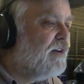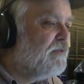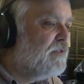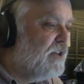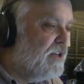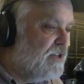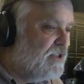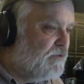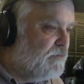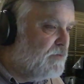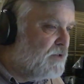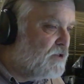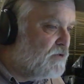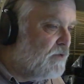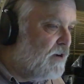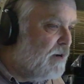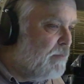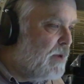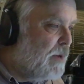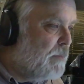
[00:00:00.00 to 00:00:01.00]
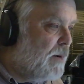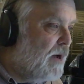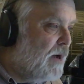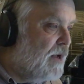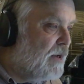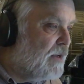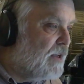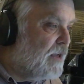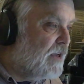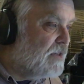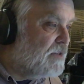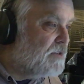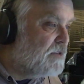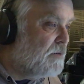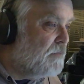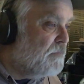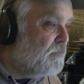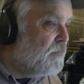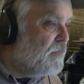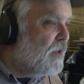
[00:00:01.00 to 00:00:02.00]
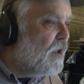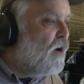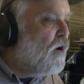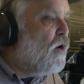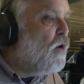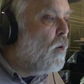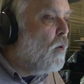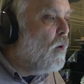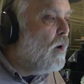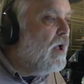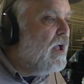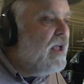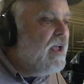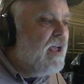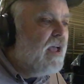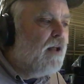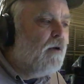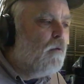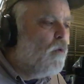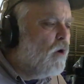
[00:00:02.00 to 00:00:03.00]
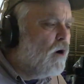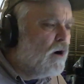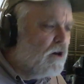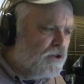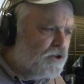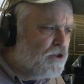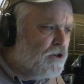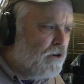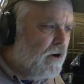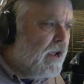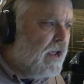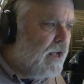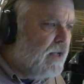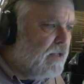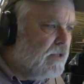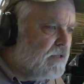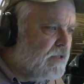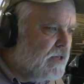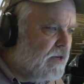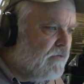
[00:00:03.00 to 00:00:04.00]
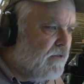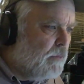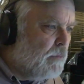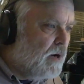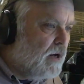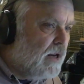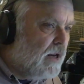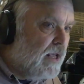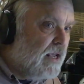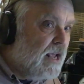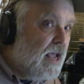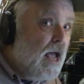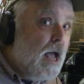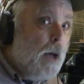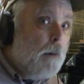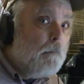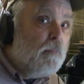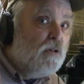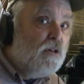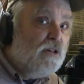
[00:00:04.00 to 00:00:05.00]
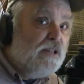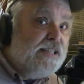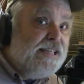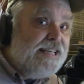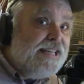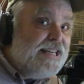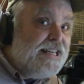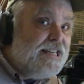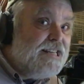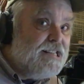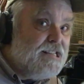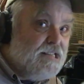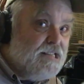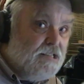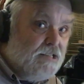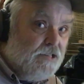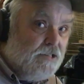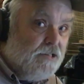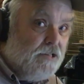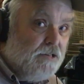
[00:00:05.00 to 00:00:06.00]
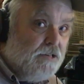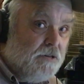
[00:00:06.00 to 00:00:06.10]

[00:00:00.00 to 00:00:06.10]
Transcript: Days of Astronomy podcast. Oh, and wash your hands, everybody. Please.